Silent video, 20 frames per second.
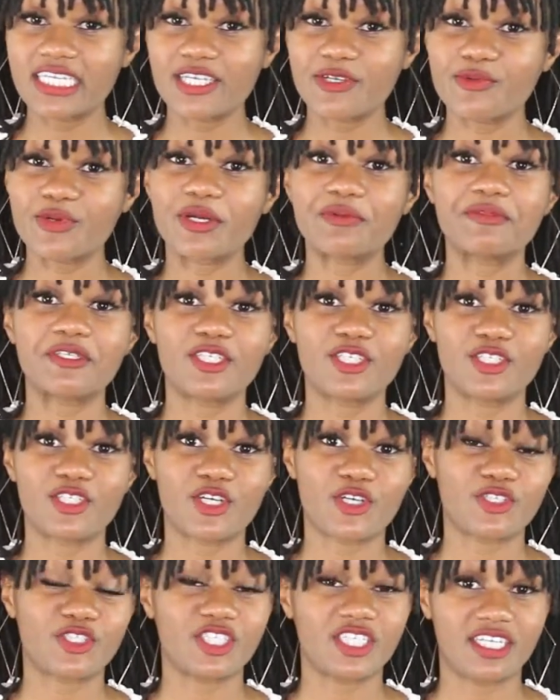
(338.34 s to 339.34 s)
rub the
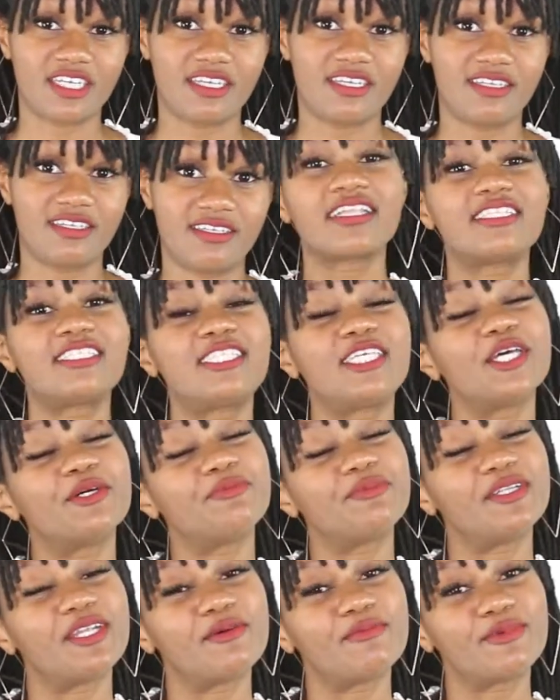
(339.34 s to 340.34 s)
detergent in.
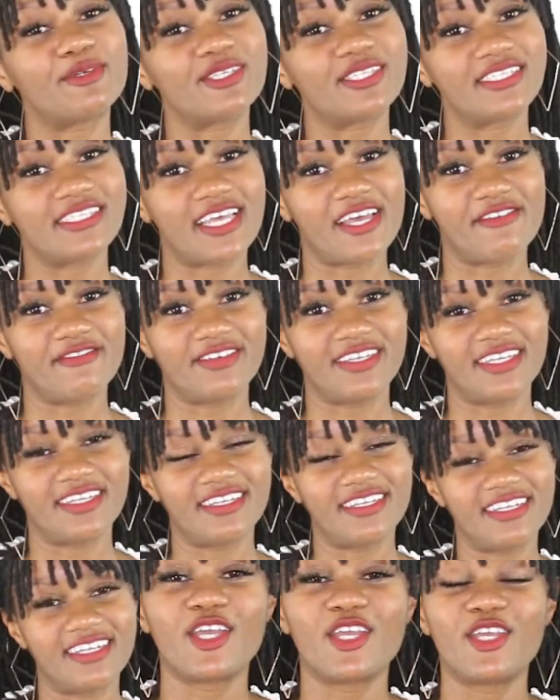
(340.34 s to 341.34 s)
Tip number 7,
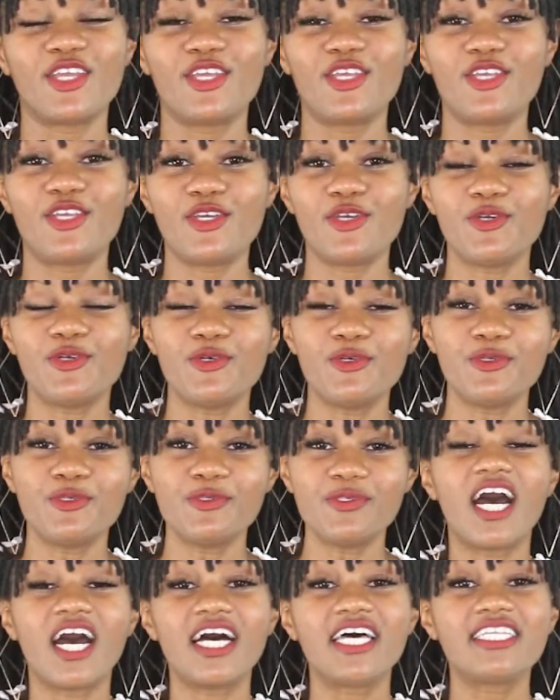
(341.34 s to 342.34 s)

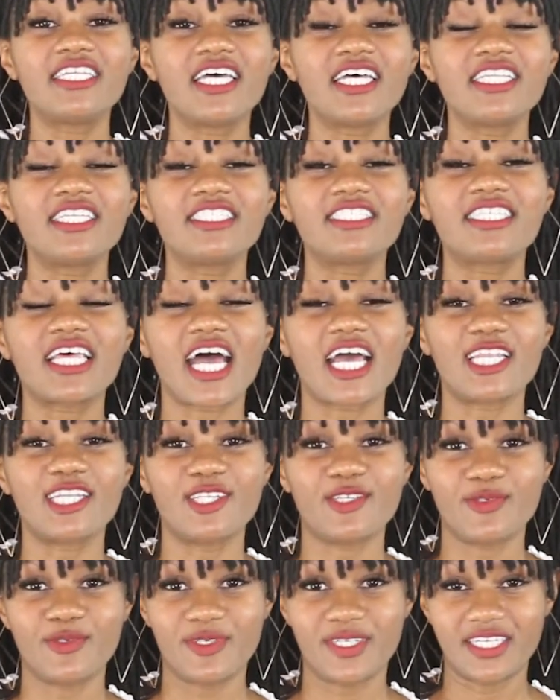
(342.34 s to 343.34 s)
use
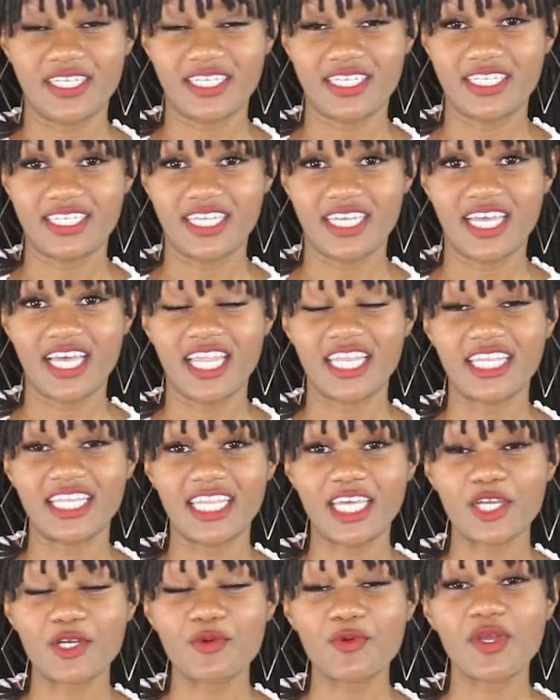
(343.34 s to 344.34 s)
undiluted
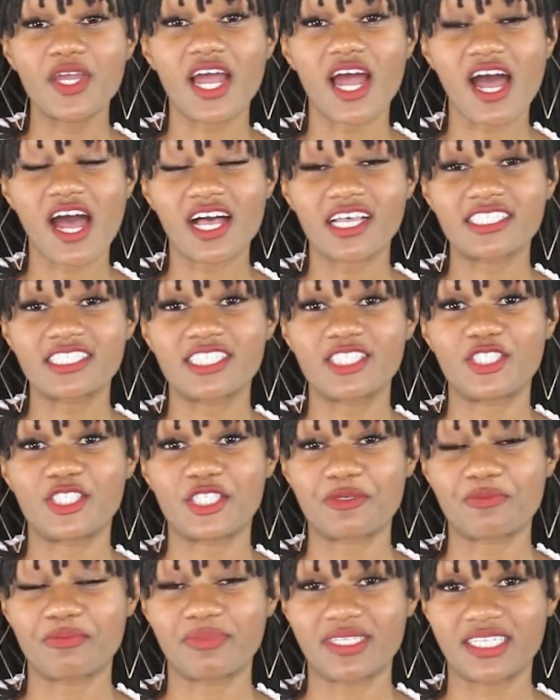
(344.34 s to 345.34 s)
liquid
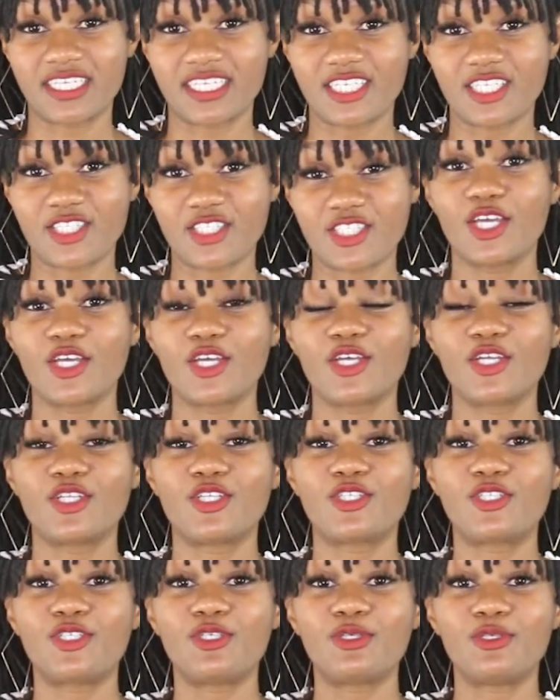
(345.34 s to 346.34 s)
oxygen bleach
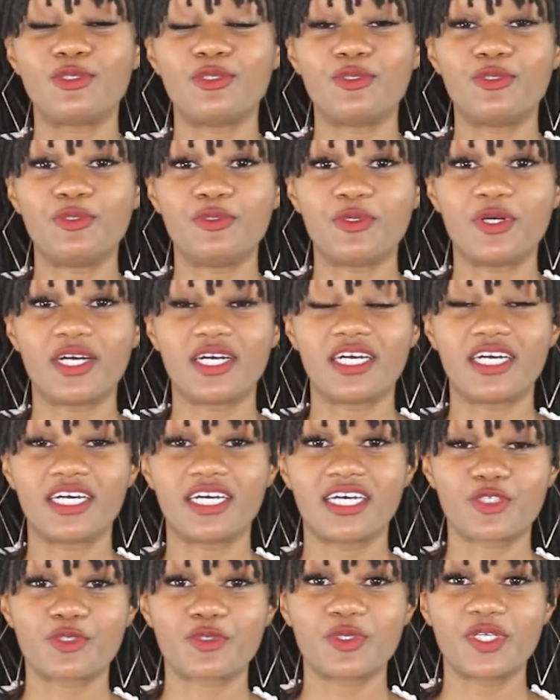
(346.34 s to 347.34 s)
to
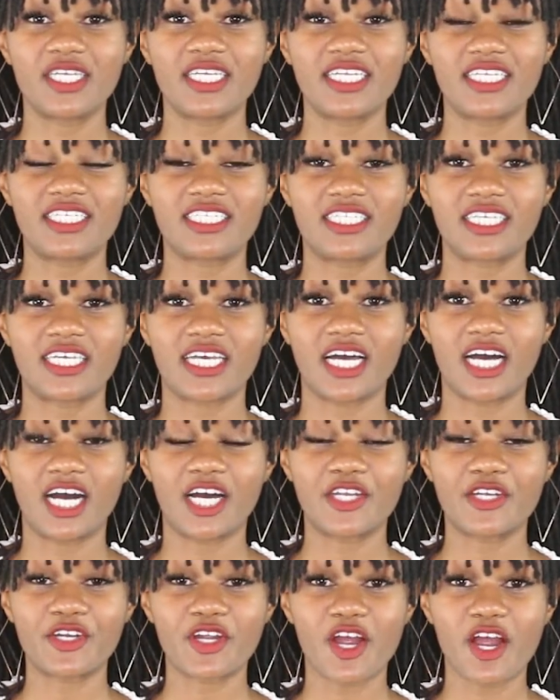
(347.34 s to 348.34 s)
treat
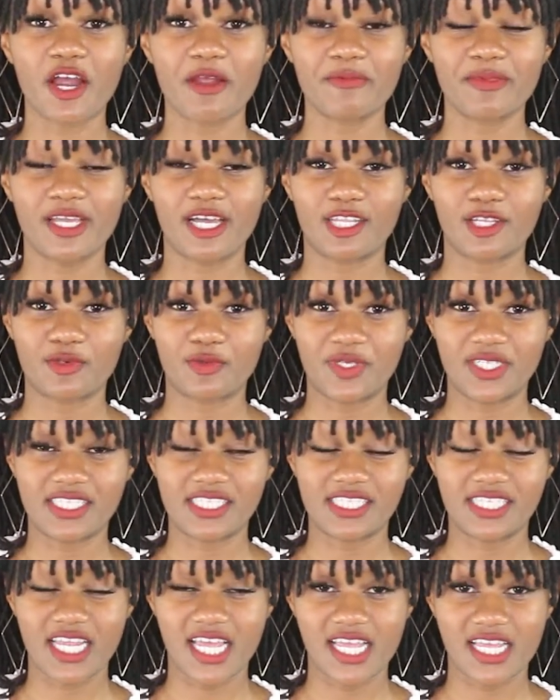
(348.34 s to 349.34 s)
underarm yellowing
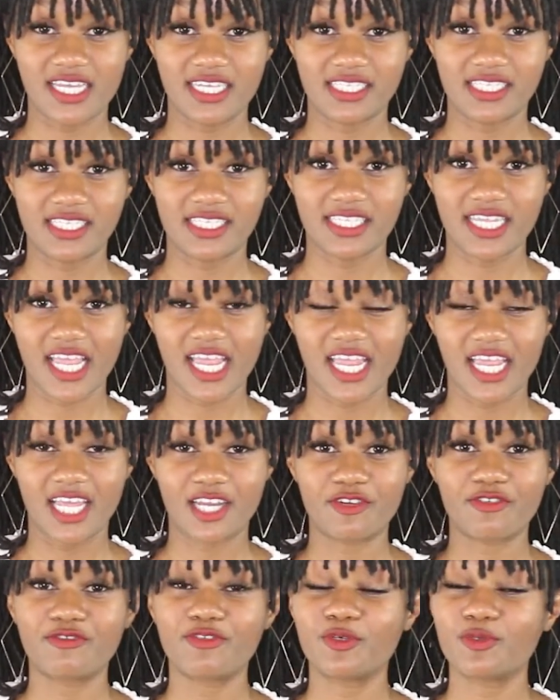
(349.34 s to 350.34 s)
stains
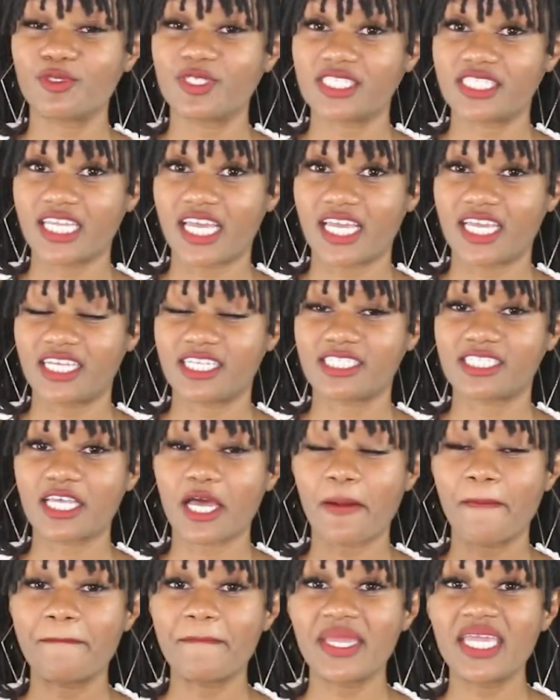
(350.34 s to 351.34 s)
and food stains
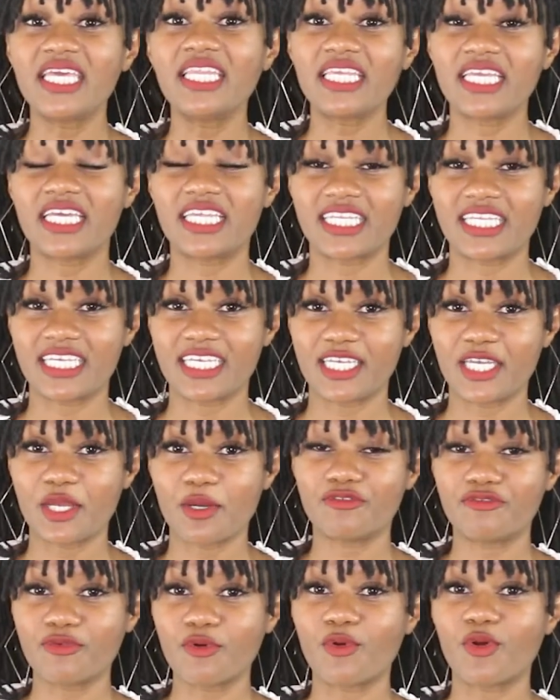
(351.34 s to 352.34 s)
immediately
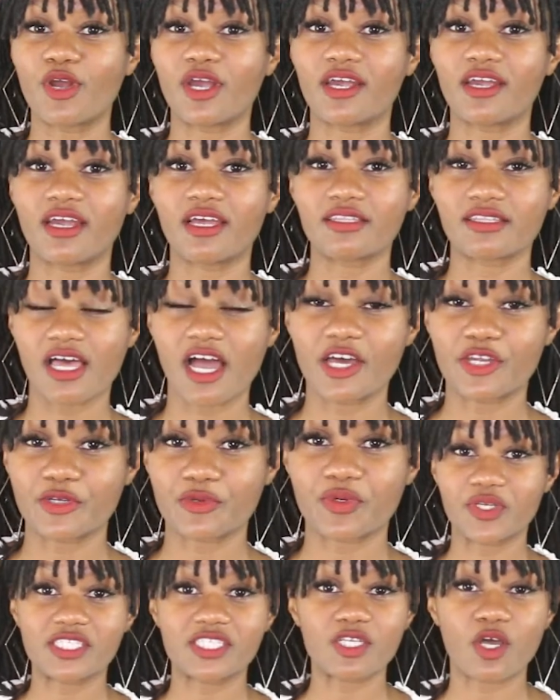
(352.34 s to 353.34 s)
before
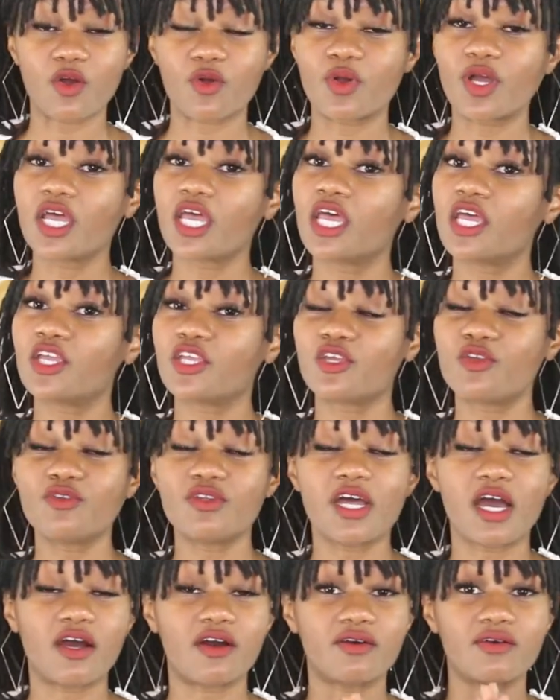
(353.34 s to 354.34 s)
laundering. So, you
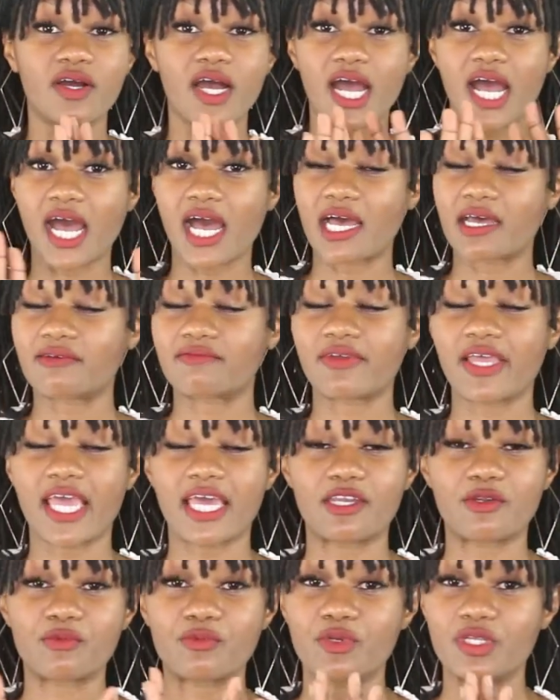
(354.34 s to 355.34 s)
know, I've
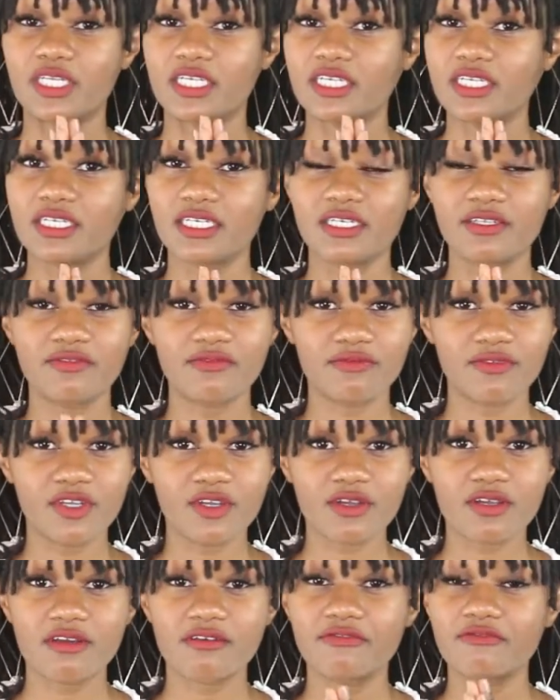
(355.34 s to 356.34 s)
had a really good
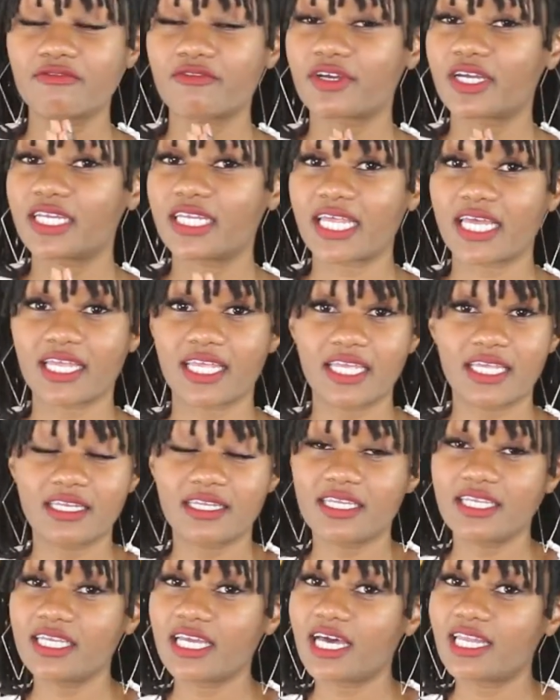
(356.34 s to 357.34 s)
girlfriend that get
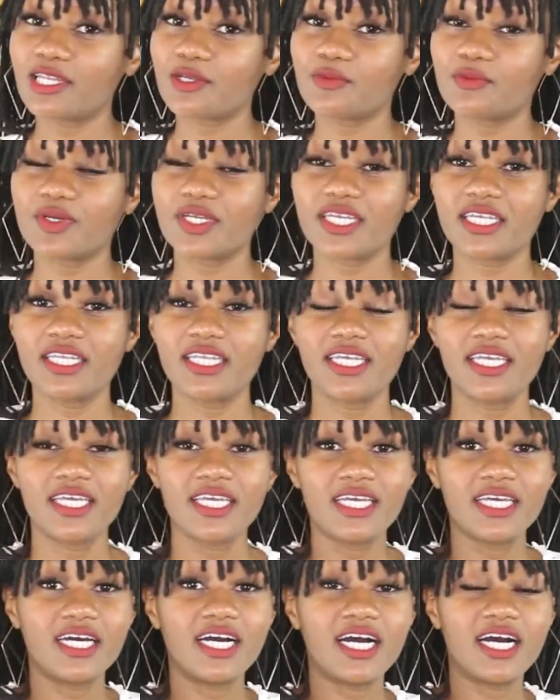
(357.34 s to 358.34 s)
the yellowing
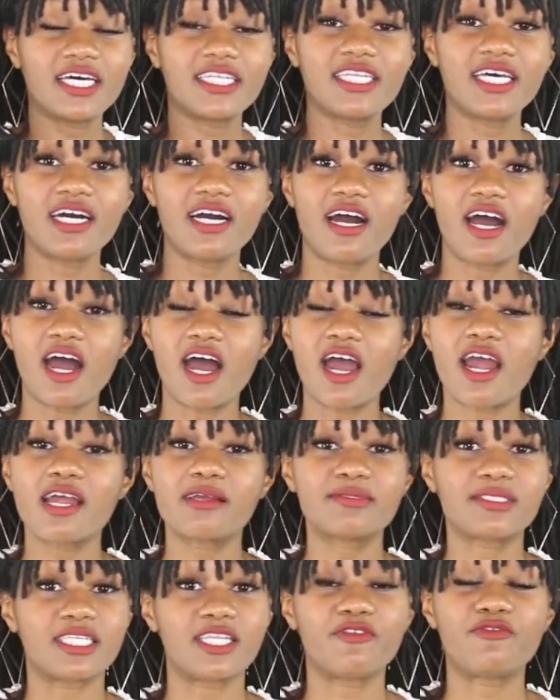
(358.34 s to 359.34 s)
under her
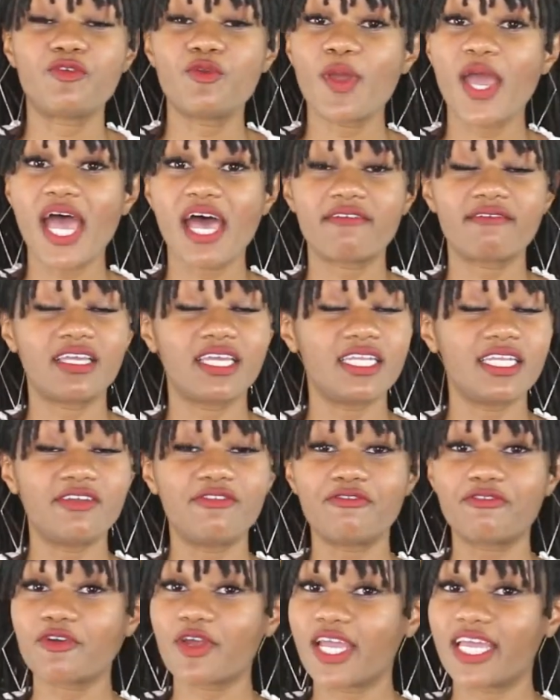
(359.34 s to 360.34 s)
arms, and if you have any
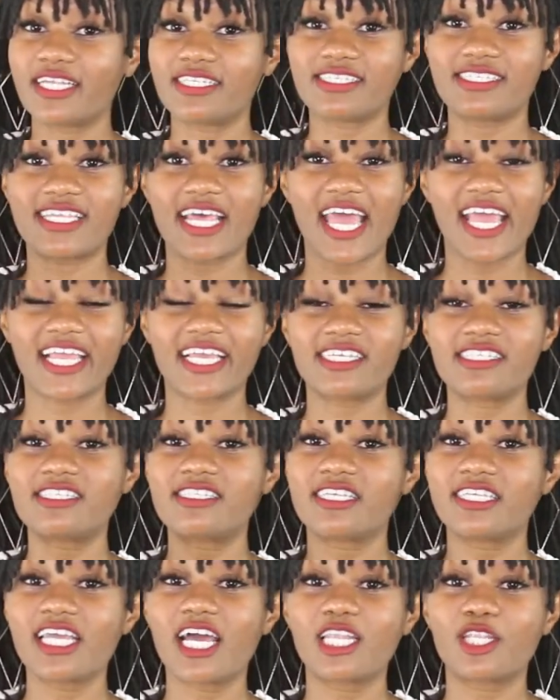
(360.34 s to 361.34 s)
friends that gets
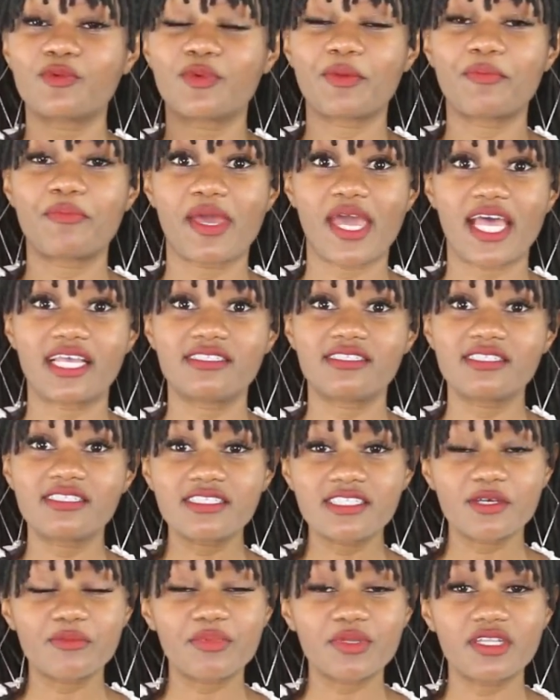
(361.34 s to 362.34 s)
the yellowing, pass this
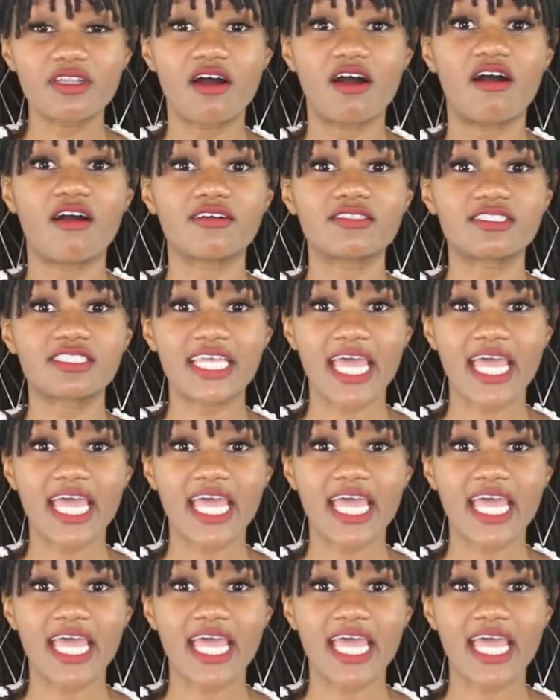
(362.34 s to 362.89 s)
tip along,